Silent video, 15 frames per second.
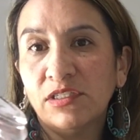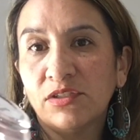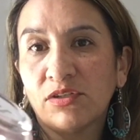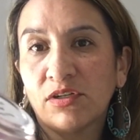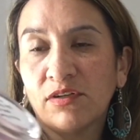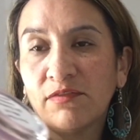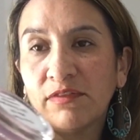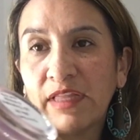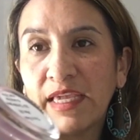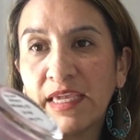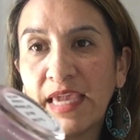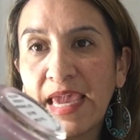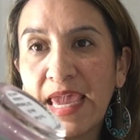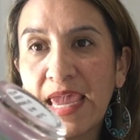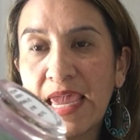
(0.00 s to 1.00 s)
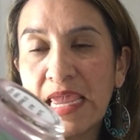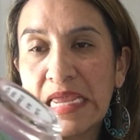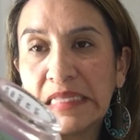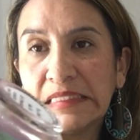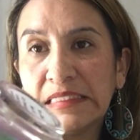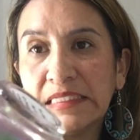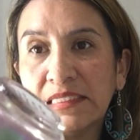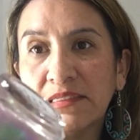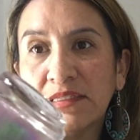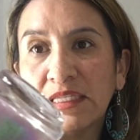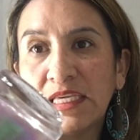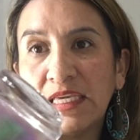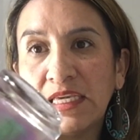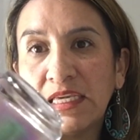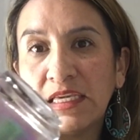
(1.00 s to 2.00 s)
sort of like a
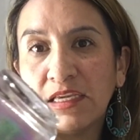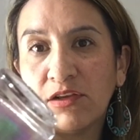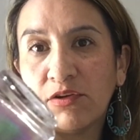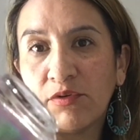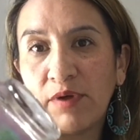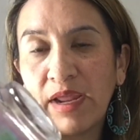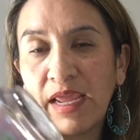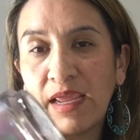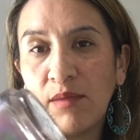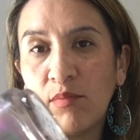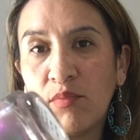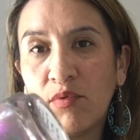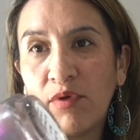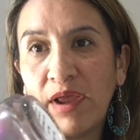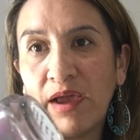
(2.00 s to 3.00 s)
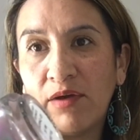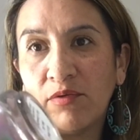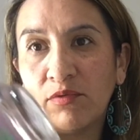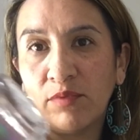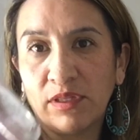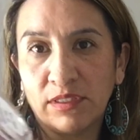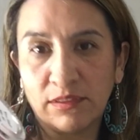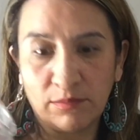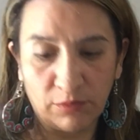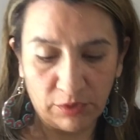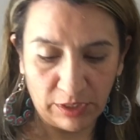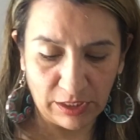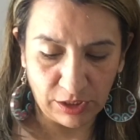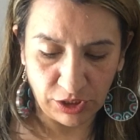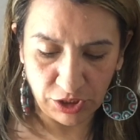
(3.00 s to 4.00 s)
tealy gray brown with some
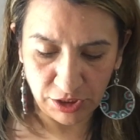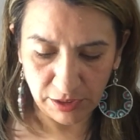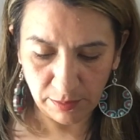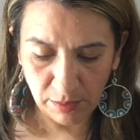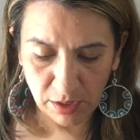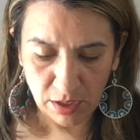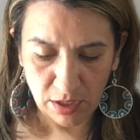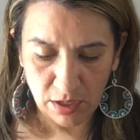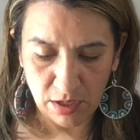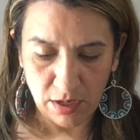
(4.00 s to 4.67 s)
green shimmer.